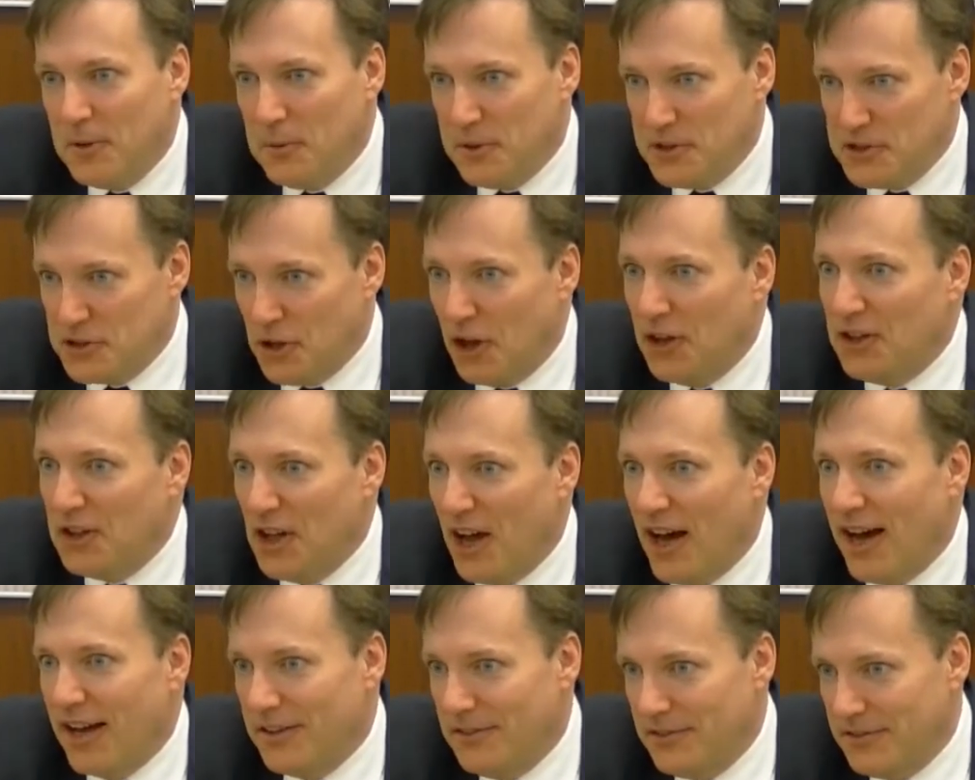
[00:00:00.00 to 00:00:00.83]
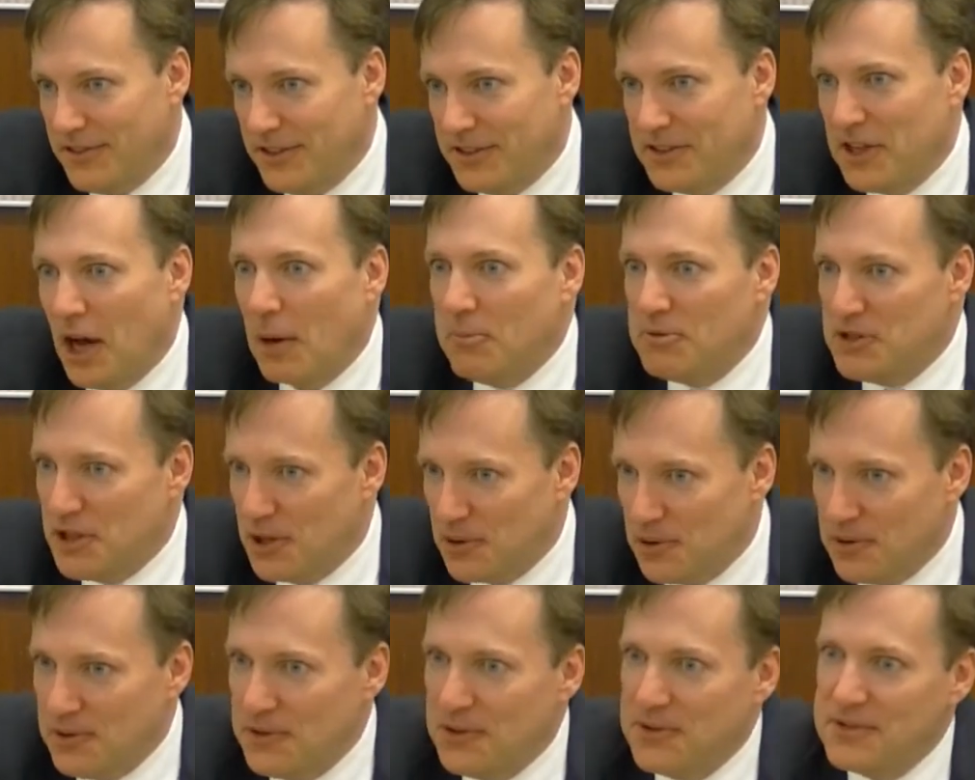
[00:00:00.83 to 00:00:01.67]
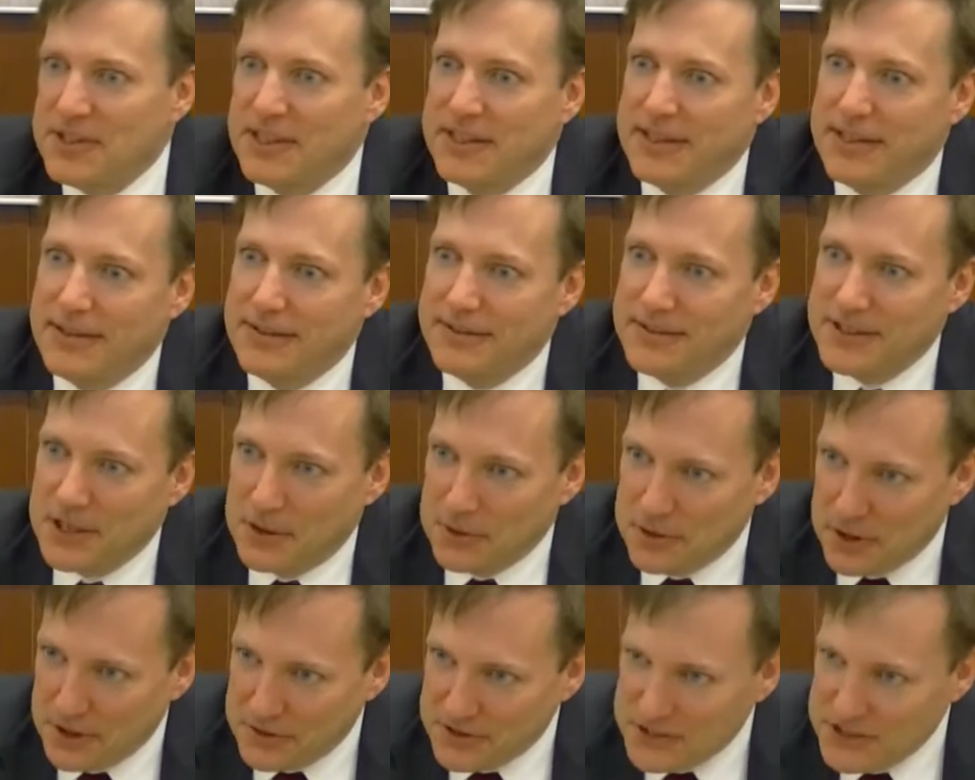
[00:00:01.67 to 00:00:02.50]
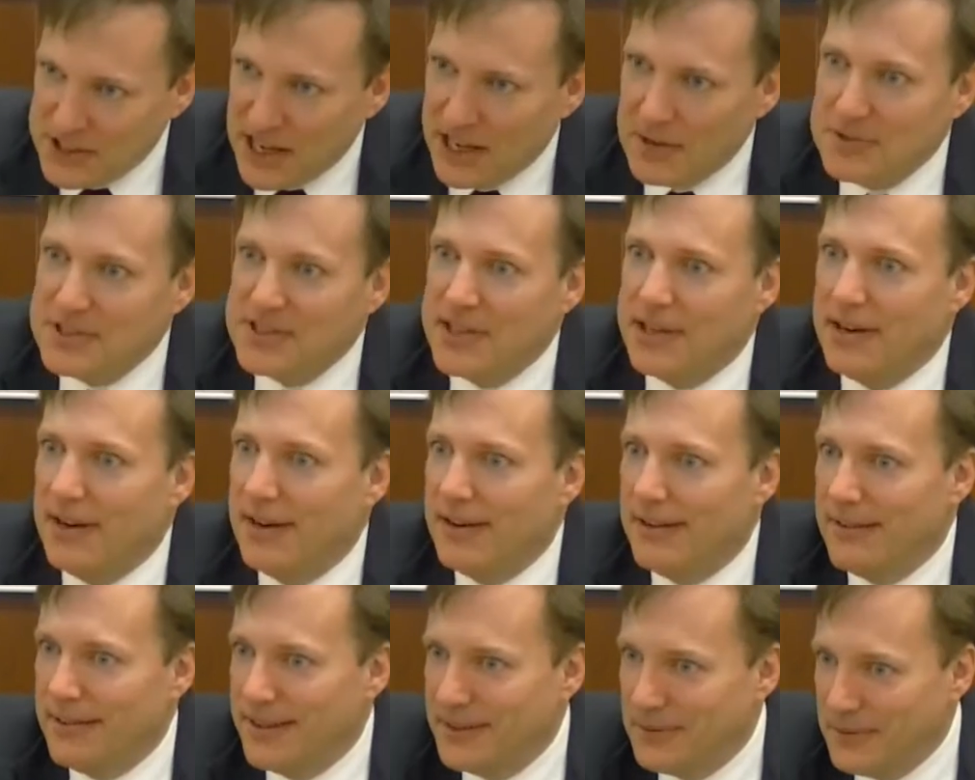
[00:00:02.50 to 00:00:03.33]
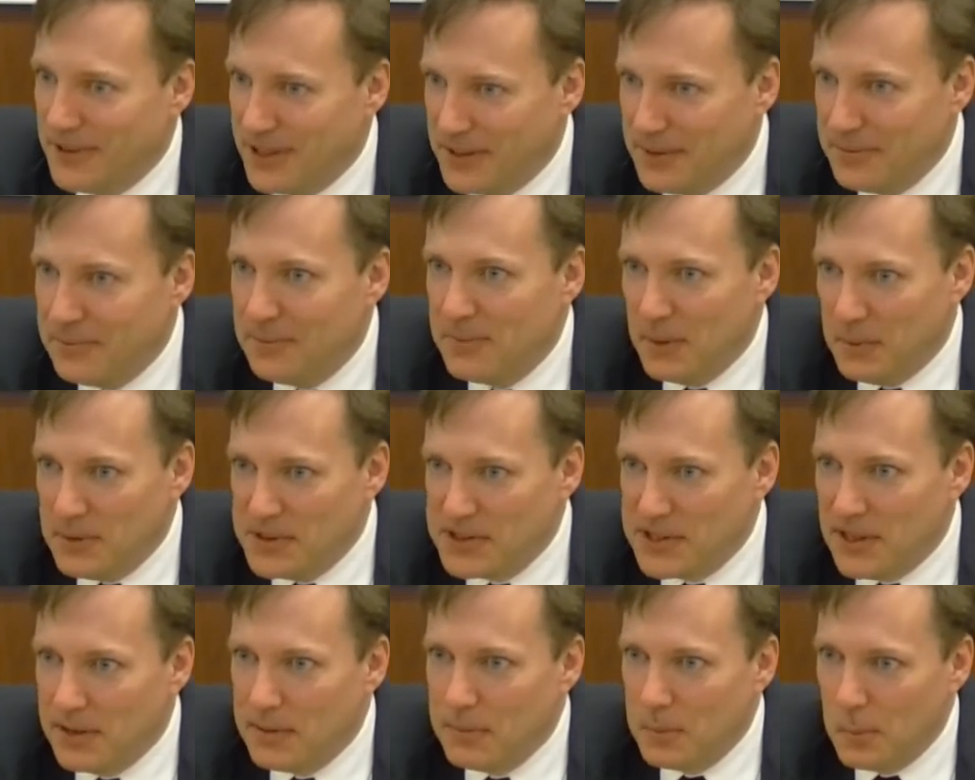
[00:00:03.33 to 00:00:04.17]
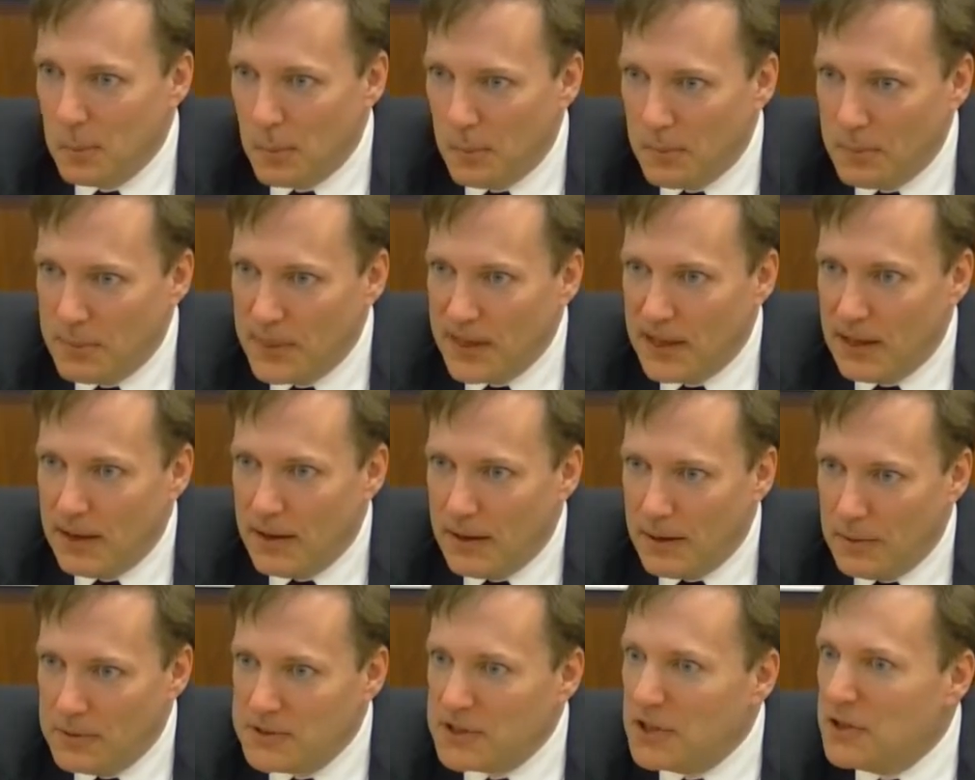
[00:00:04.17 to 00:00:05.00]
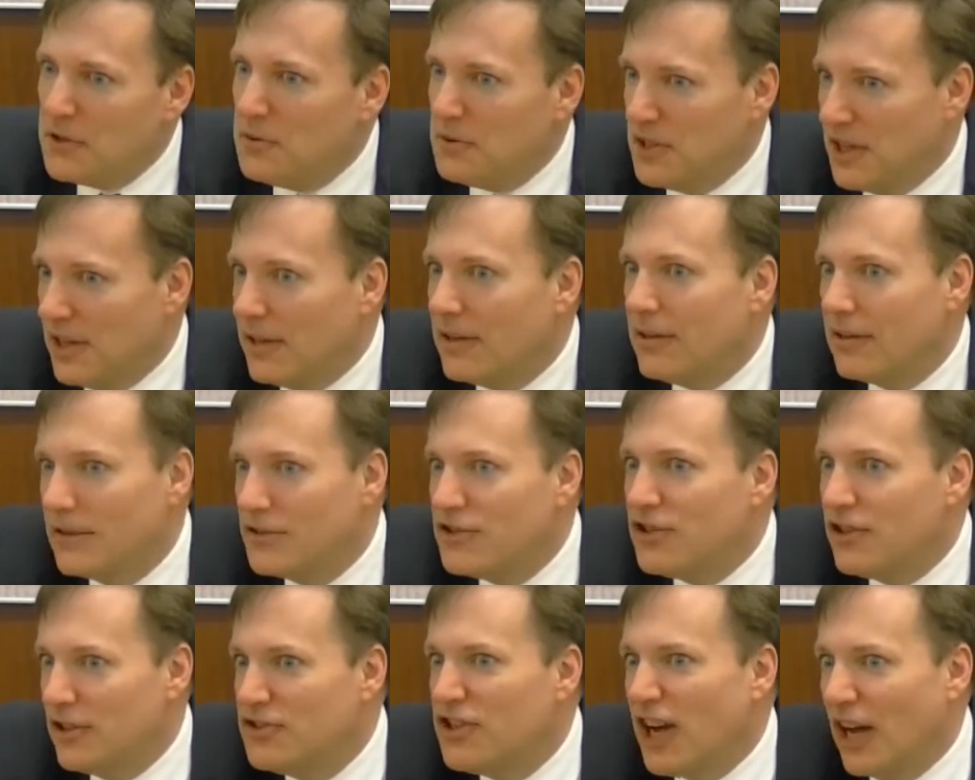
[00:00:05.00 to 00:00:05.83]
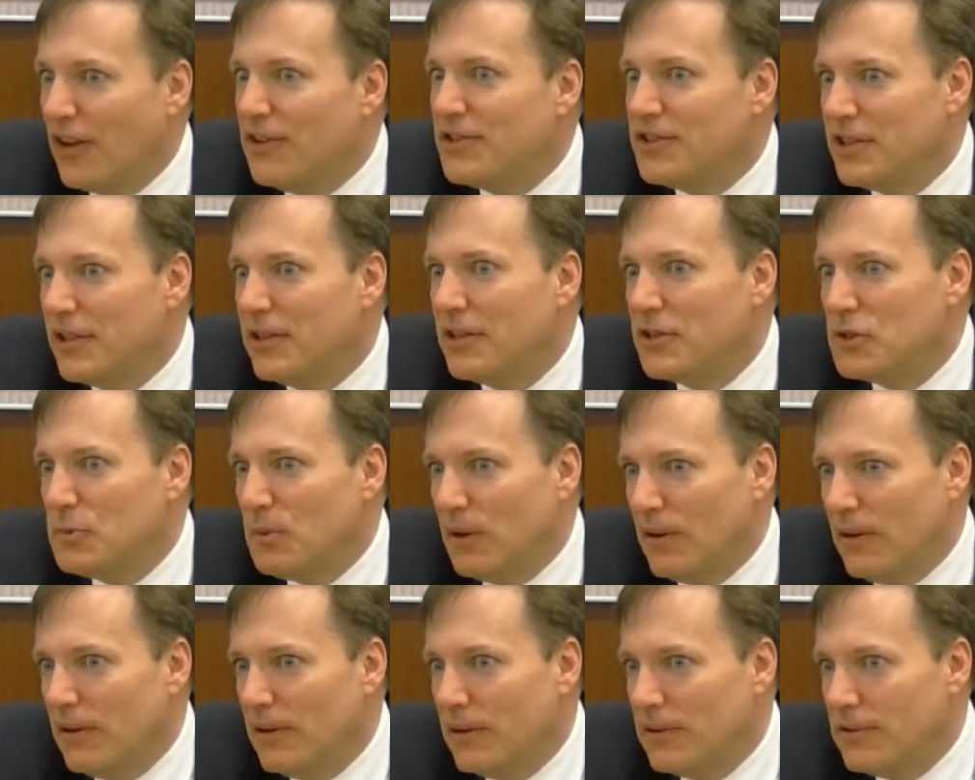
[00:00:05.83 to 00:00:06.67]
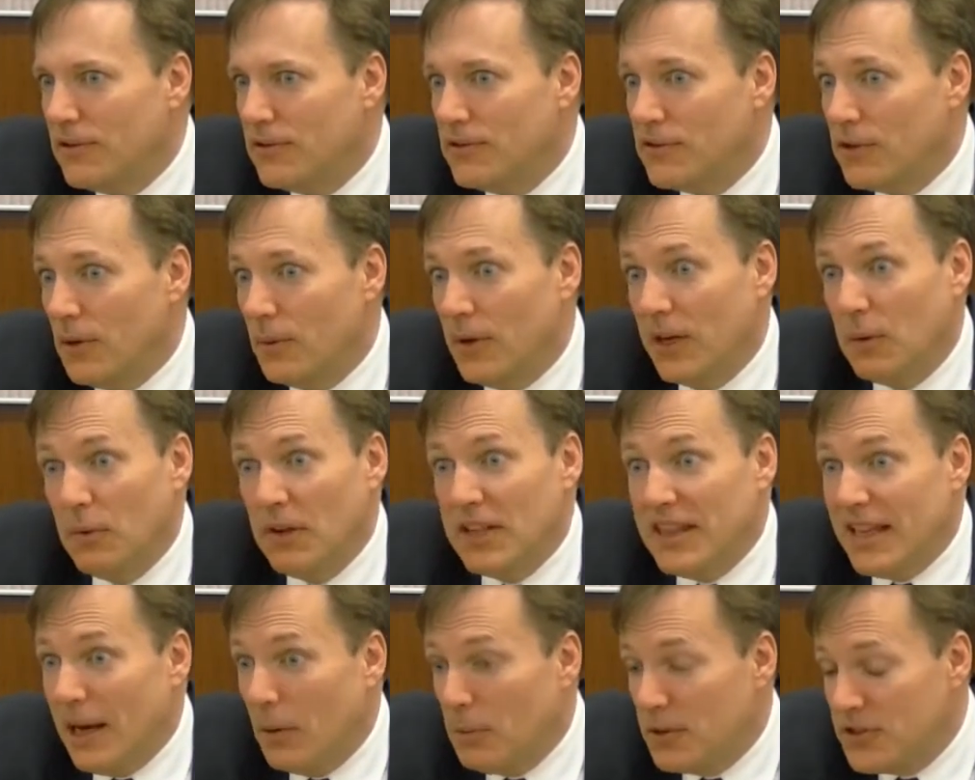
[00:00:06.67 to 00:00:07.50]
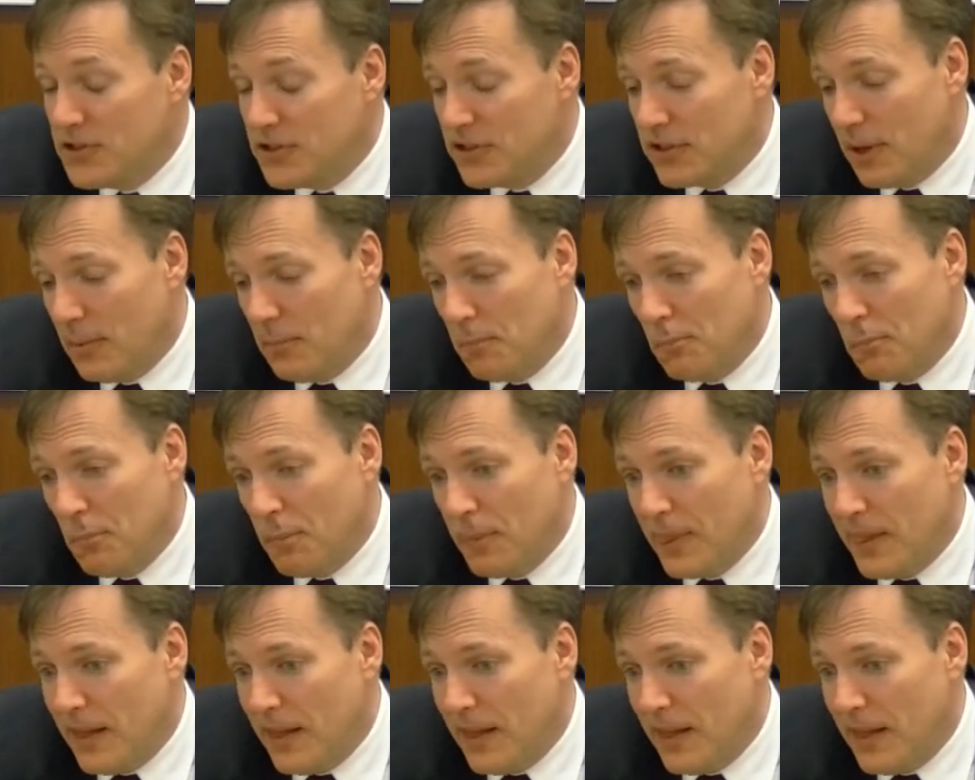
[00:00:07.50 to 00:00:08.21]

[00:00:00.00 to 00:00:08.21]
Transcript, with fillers: we saw a lot of the top generals, and the Secretary of State was there, and we it was a it was a unique, challenging experience. So anyway, that was um,